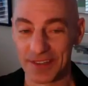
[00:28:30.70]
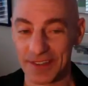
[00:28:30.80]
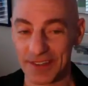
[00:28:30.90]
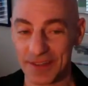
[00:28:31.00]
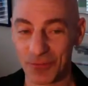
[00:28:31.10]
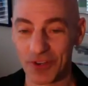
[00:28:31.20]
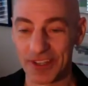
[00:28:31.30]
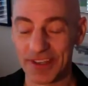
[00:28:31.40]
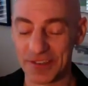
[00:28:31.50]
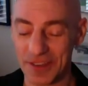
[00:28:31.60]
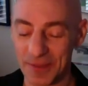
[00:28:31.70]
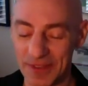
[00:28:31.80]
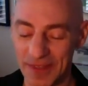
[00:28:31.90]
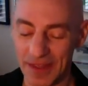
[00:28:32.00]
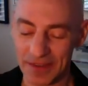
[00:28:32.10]
It really is. I
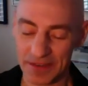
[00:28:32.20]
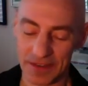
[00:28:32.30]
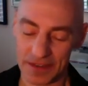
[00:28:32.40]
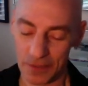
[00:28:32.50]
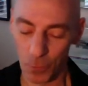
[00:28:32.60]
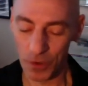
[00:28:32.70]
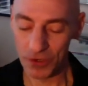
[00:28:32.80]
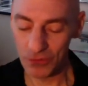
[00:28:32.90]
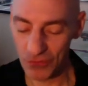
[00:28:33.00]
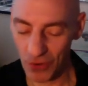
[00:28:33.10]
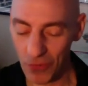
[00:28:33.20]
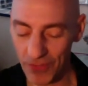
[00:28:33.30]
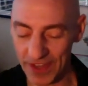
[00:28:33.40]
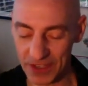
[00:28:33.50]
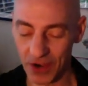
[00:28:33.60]
mean, when you drove
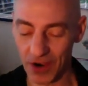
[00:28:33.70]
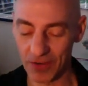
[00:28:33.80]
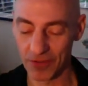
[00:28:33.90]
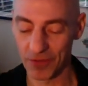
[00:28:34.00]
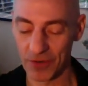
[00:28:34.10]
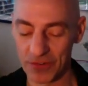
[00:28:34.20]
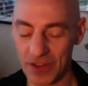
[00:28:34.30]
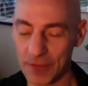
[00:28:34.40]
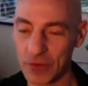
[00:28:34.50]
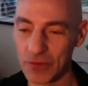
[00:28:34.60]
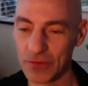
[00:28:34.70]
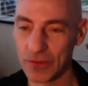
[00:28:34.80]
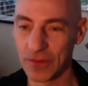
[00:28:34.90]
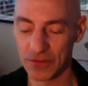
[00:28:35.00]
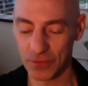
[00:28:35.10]
that car for the first time,
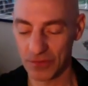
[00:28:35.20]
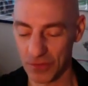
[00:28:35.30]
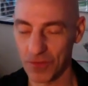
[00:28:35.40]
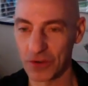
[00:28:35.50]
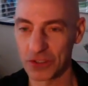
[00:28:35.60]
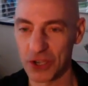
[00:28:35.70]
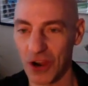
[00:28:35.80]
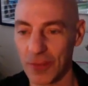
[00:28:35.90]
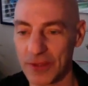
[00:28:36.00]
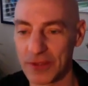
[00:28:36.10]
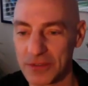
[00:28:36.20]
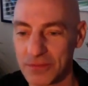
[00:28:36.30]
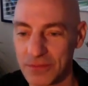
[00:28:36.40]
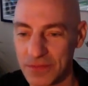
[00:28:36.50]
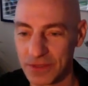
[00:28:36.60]
this was the first carbon
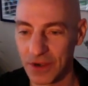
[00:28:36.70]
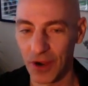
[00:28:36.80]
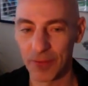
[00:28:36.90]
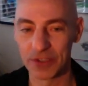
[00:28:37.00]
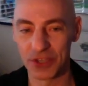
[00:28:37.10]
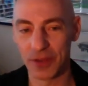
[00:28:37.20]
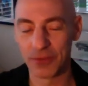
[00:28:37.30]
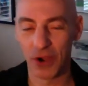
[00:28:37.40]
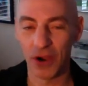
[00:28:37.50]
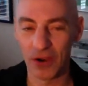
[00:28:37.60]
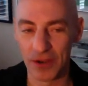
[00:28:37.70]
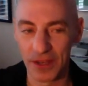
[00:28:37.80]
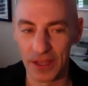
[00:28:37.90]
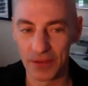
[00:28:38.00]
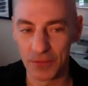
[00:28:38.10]
tub car,
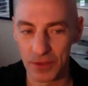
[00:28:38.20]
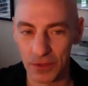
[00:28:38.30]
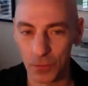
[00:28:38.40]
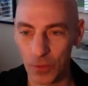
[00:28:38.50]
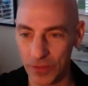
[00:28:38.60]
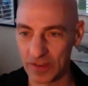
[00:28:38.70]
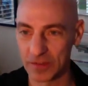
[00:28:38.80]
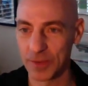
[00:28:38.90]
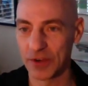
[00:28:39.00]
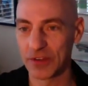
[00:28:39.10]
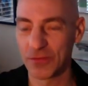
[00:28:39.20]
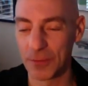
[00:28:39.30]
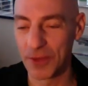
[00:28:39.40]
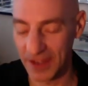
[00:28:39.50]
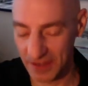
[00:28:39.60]
and with the experience
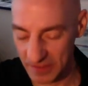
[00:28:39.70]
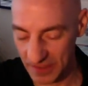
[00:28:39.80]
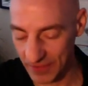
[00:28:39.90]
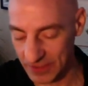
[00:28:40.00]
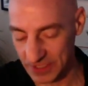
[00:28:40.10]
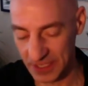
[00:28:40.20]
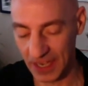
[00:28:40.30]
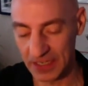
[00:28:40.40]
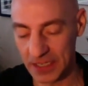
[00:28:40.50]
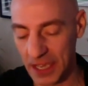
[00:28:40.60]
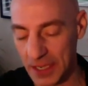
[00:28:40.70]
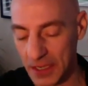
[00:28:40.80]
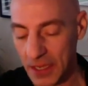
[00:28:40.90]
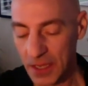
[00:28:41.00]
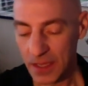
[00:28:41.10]
from 97 to
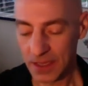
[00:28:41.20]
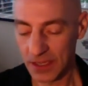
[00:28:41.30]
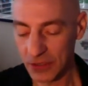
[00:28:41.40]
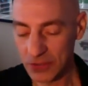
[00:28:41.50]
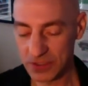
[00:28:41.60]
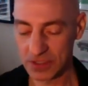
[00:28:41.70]
98, can you